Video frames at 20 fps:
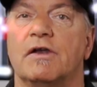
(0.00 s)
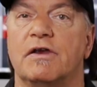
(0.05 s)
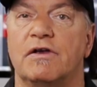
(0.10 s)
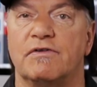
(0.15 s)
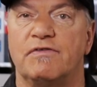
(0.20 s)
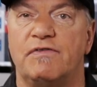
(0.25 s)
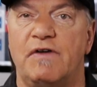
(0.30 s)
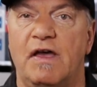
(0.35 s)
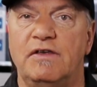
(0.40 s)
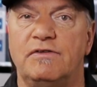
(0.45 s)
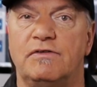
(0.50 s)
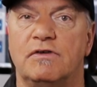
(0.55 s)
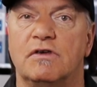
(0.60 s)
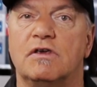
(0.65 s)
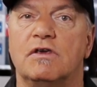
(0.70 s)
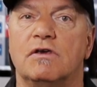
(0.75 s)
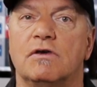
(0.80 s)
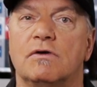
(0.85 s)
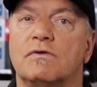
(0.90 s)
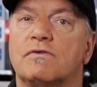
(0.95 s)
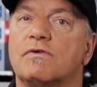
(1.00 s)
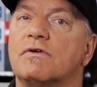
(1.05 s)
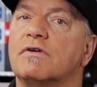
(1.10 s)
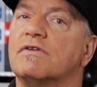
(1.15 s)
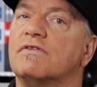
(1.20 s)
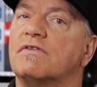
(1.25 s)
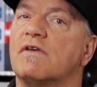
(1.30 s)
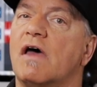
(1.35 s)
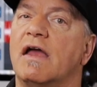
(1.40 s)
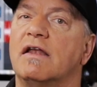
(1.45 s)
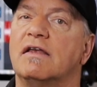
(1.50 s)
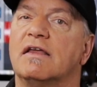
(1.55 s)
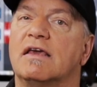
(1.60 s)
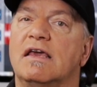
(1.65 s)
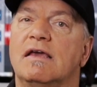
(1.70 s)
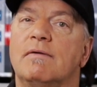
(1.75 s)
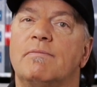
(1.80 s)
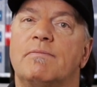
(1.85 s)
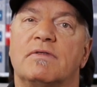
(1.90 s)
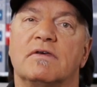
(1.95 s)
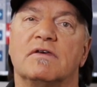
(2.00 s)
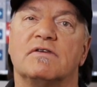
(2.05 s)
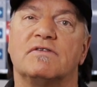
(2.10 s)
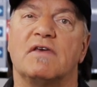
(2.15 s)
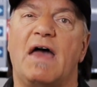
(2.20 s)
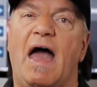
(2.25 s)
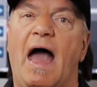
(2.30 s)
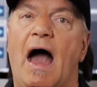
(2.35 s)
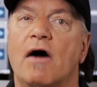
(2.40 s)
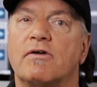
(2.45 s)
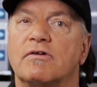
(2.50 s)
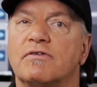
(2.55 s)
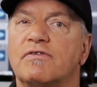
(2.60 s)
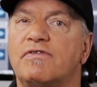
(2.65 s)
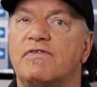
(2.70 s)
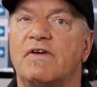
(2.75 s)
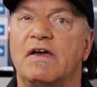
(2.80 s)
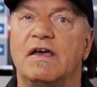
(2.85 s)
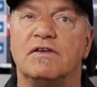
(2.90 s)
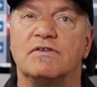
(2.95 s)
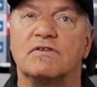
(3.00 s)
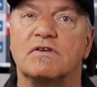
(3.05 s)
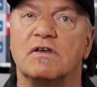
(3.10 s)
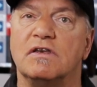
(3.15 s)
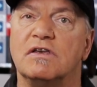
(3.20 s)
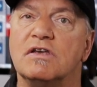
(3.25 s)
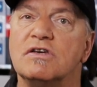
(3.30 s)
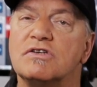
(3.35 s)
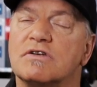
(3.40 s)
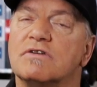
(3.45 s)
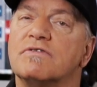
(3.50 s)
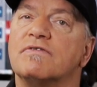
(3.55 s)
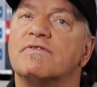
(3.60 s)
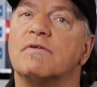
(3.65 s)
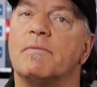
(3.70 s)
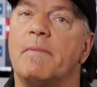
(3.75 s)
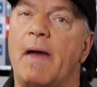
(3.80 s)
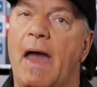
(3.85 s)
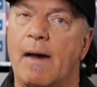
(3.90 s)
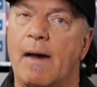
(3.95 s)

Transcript: Linear phase EQs are designed to keep this out of phase condition from